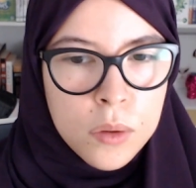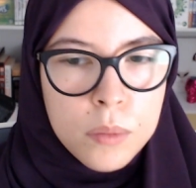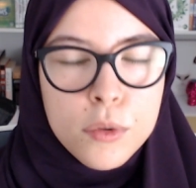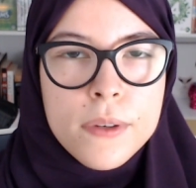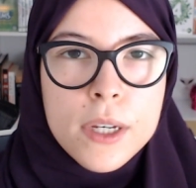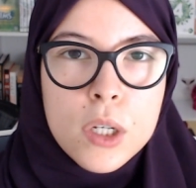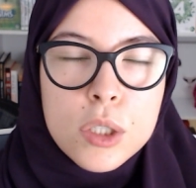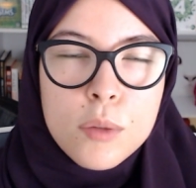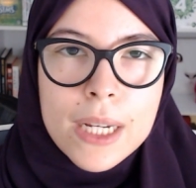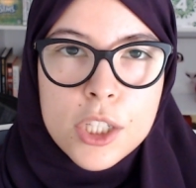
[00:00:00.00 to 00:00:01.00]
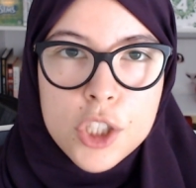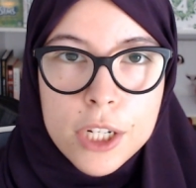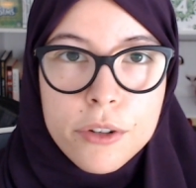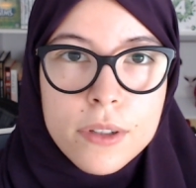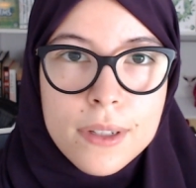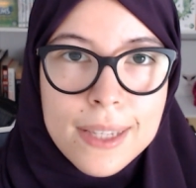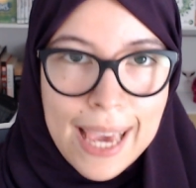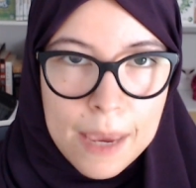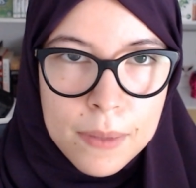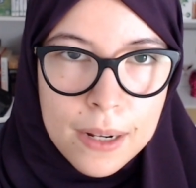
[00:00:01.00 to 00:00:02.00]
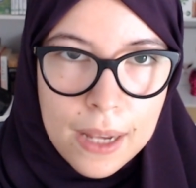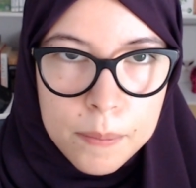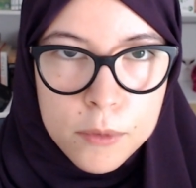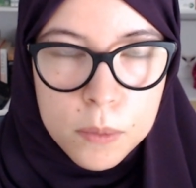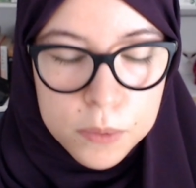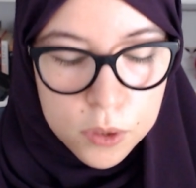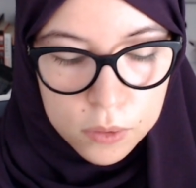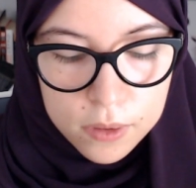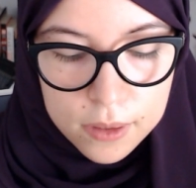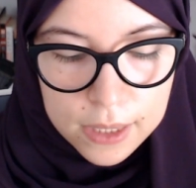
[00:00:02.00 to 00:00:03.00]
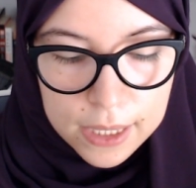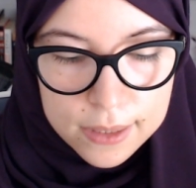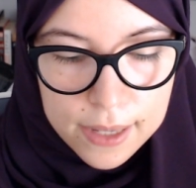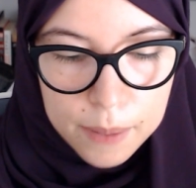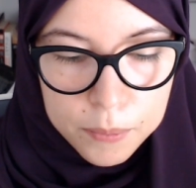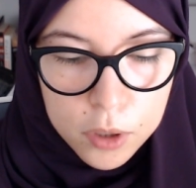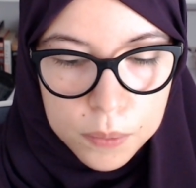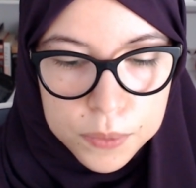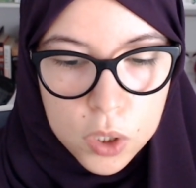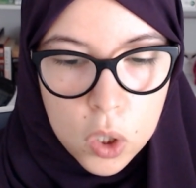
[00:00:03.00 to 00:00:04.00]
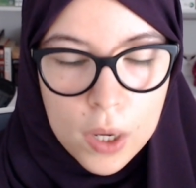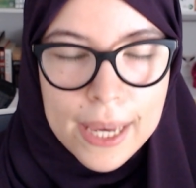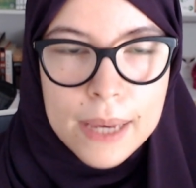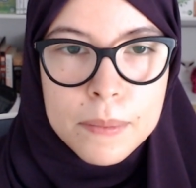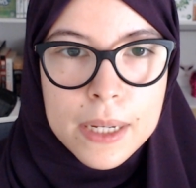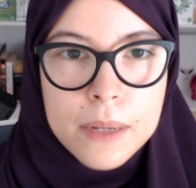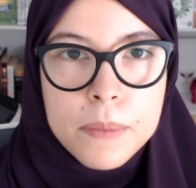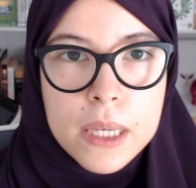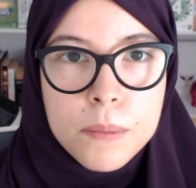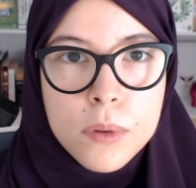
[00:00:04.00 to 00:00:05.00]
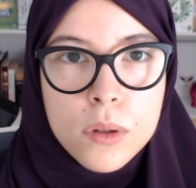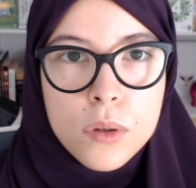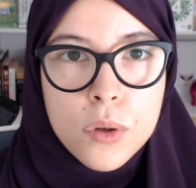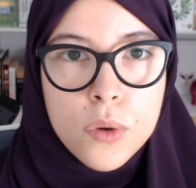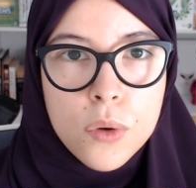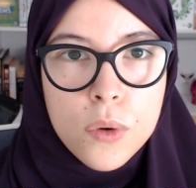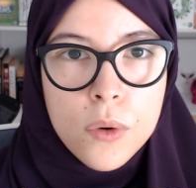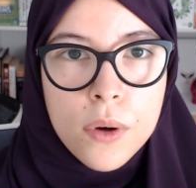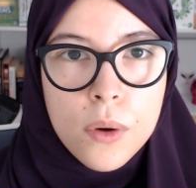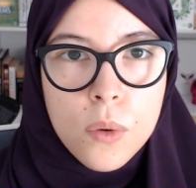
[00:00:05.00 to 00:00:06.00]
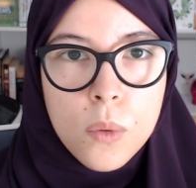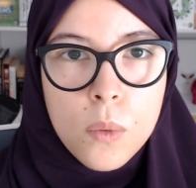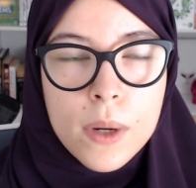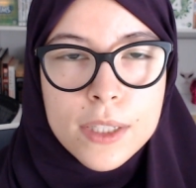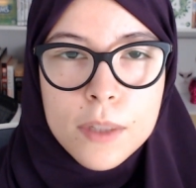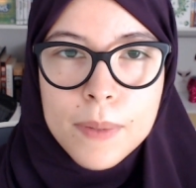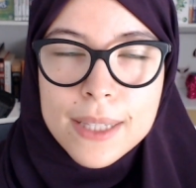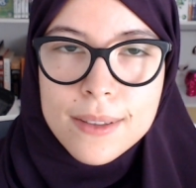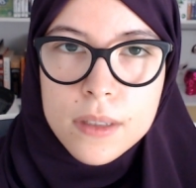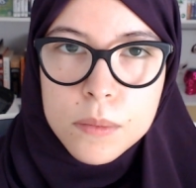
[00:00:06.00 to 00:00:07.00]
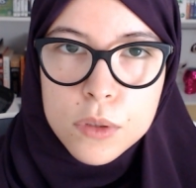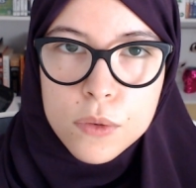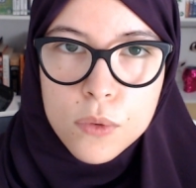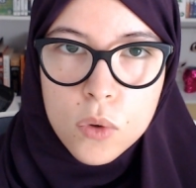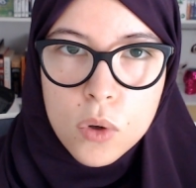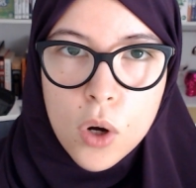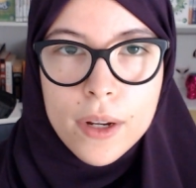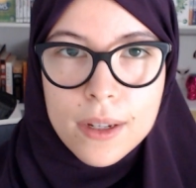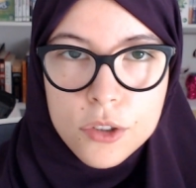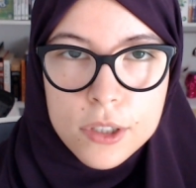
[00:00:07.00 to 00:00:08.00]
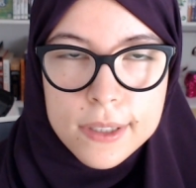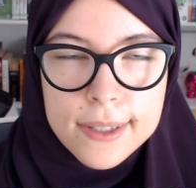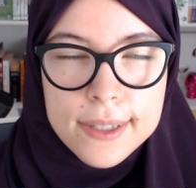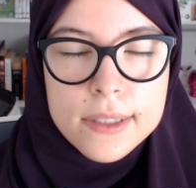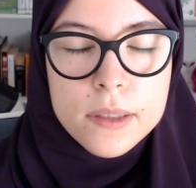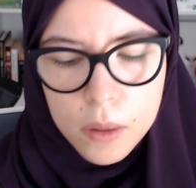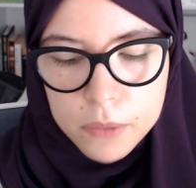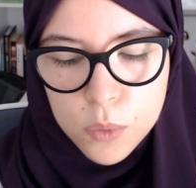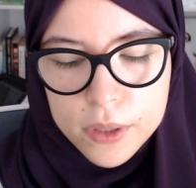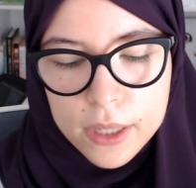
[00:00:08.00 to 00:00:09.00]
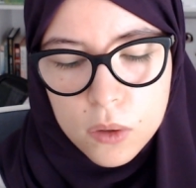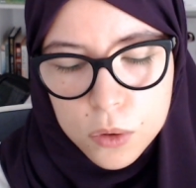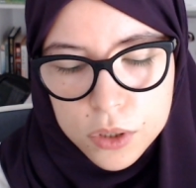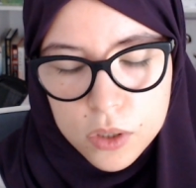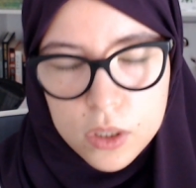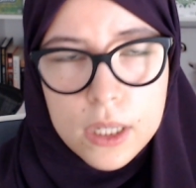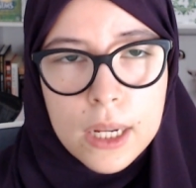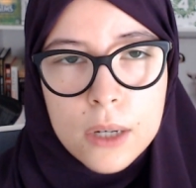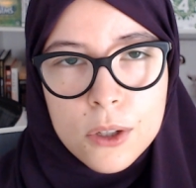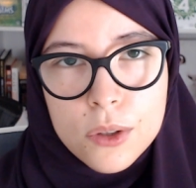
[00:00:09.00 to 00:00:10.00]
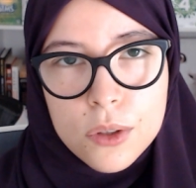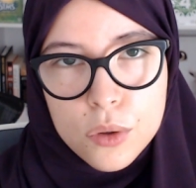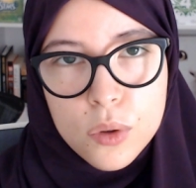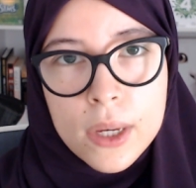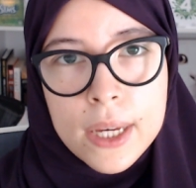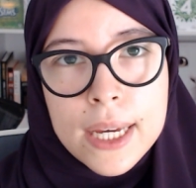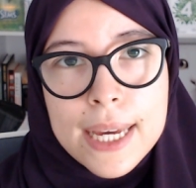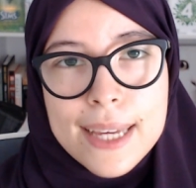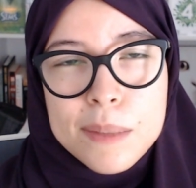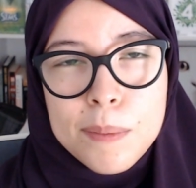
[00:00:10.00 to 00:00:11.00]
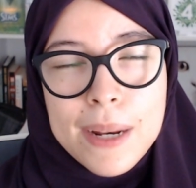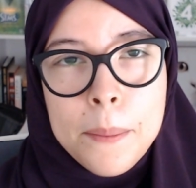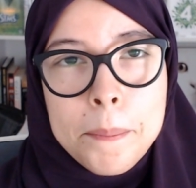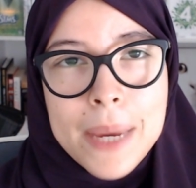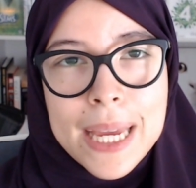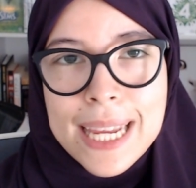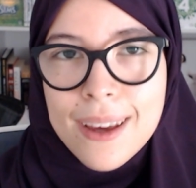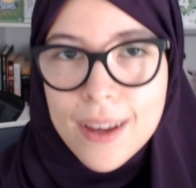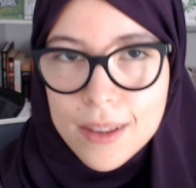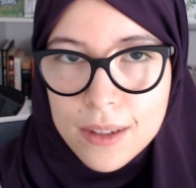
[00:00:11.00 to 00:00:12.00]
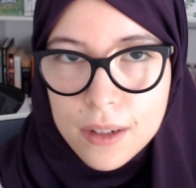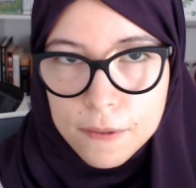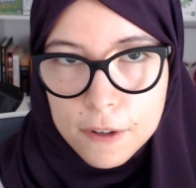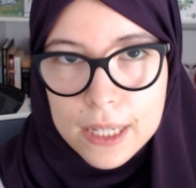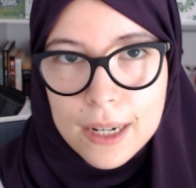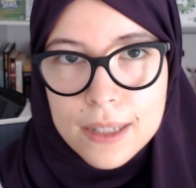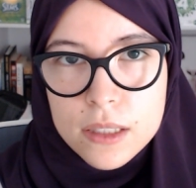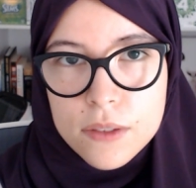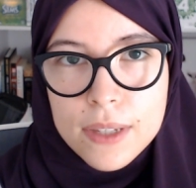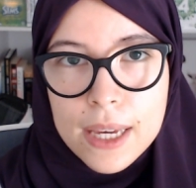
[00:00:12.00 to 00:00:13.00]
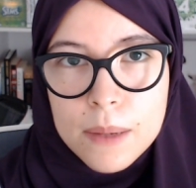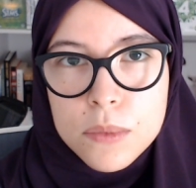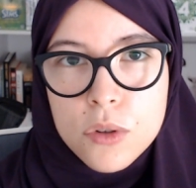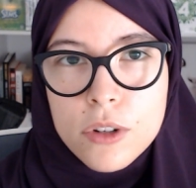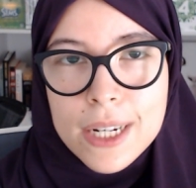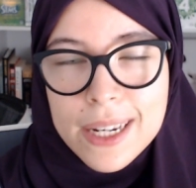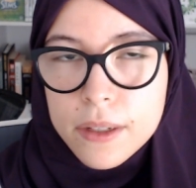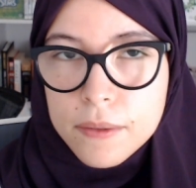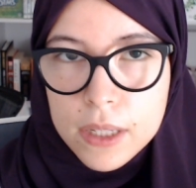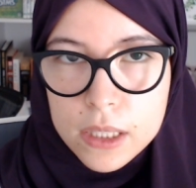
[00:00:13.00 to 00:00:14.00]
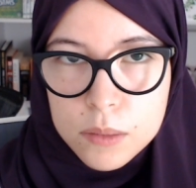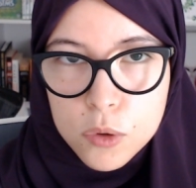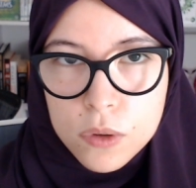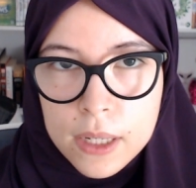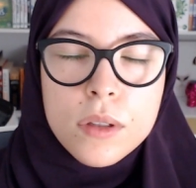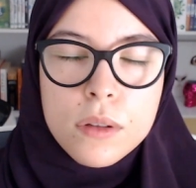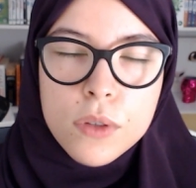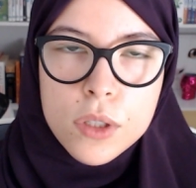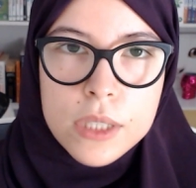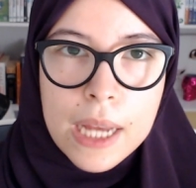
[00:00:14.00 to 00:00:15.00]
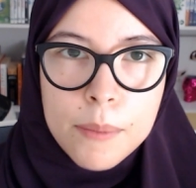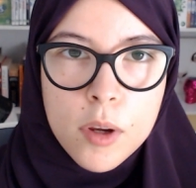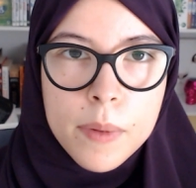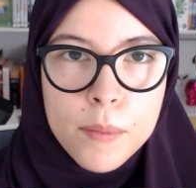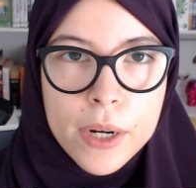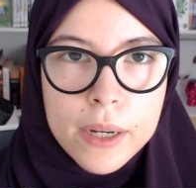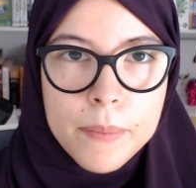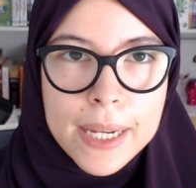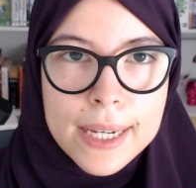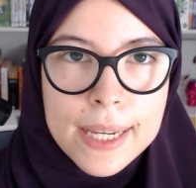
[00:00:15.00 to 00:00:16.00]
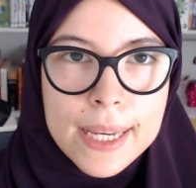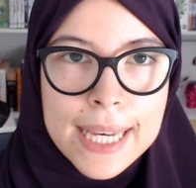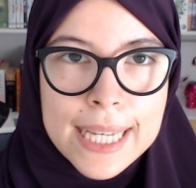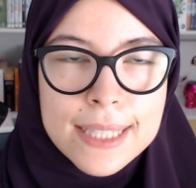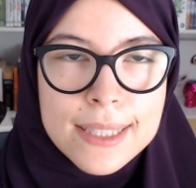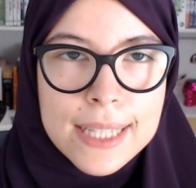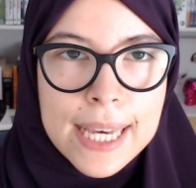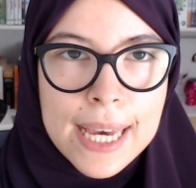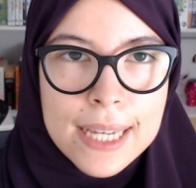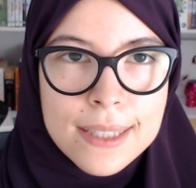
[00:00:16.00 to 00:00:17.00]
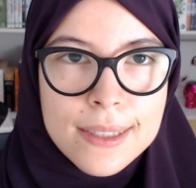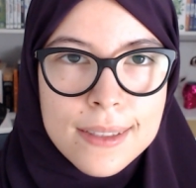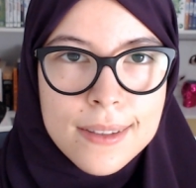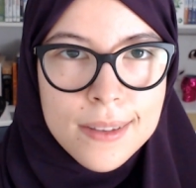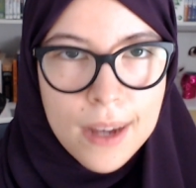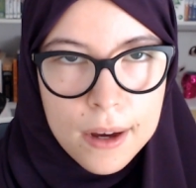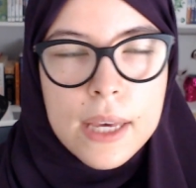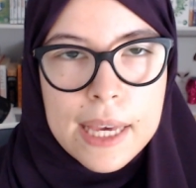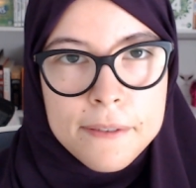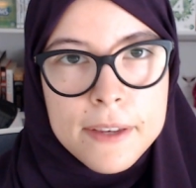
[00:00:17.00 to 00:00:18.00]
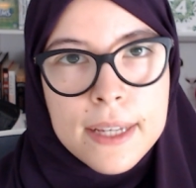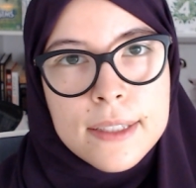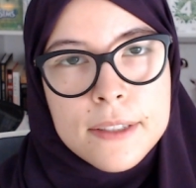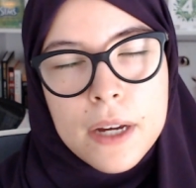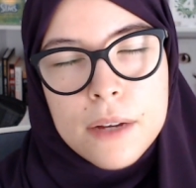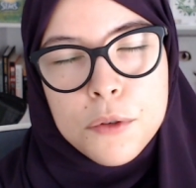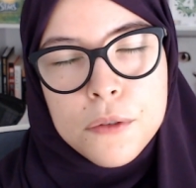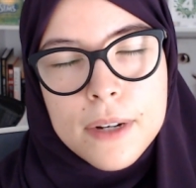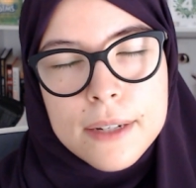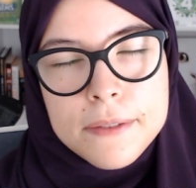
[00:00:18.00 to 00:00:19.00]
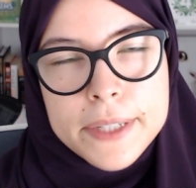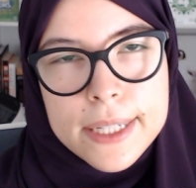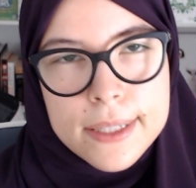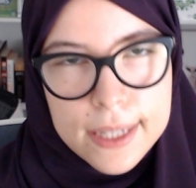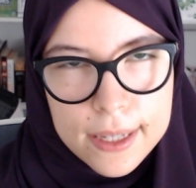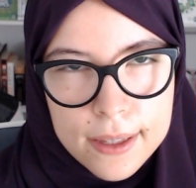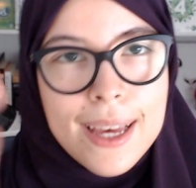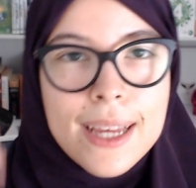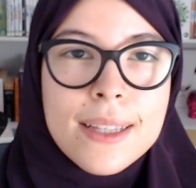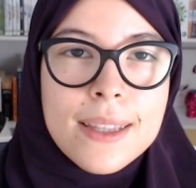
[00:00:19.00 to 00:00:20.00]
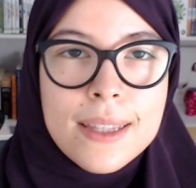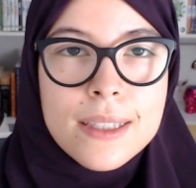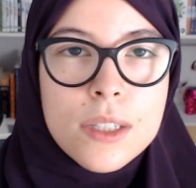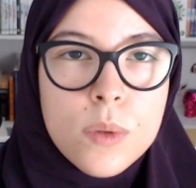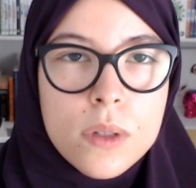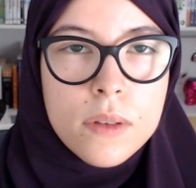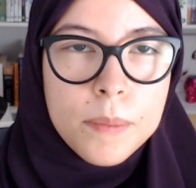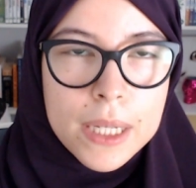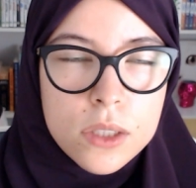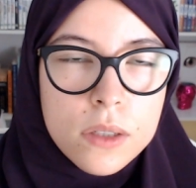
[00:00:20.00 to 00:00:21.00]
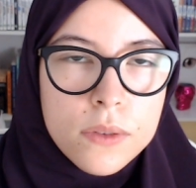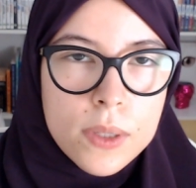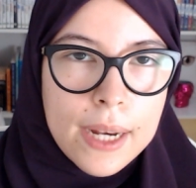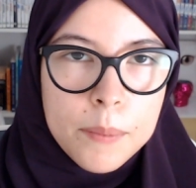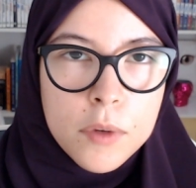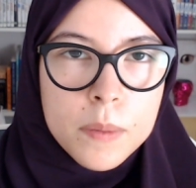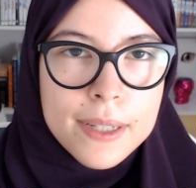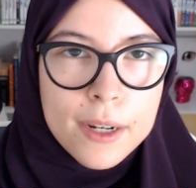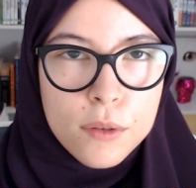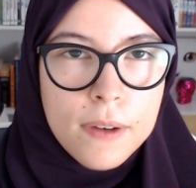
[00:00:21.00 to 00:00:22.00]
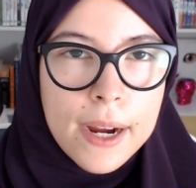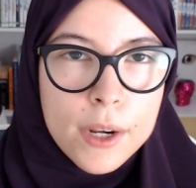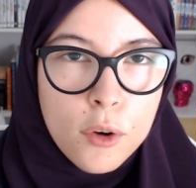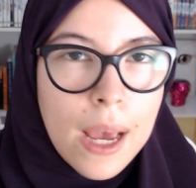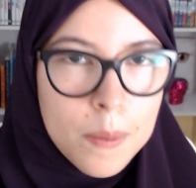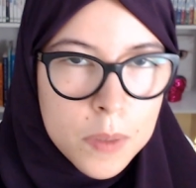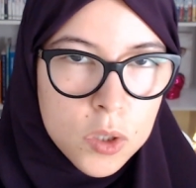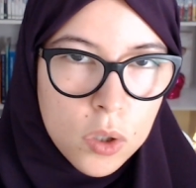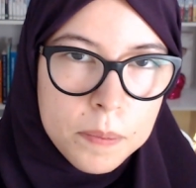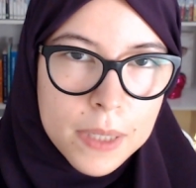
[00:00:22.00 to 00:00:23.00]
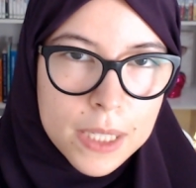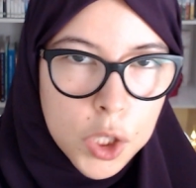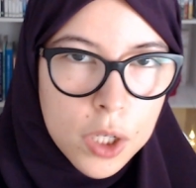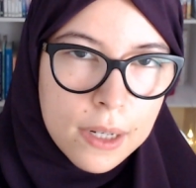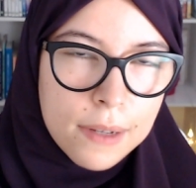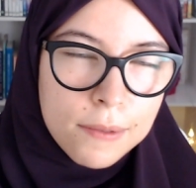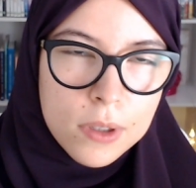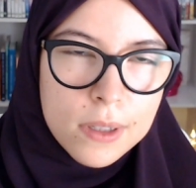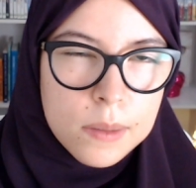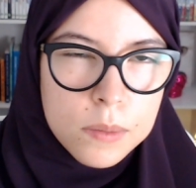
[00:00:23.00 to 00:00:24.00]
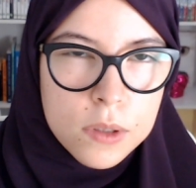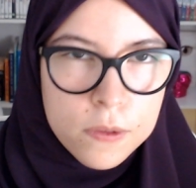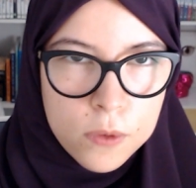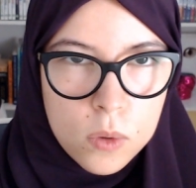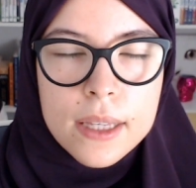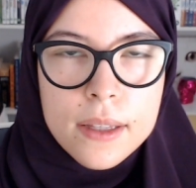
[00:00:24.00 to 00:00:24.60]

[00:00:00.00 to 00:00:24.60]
Moving on to my general gamer laptop. So these laptops are aimed at people who want to play The Sims 4 on ultra settings, but what they're also going to allow you to do is play many other different kinds of games relatively smoothly. The first laptop I'm recommending is the Asus TUF FX 505DT, and this is one best reviewed laptops that I could find on Amazon, particularly for The Sims 4.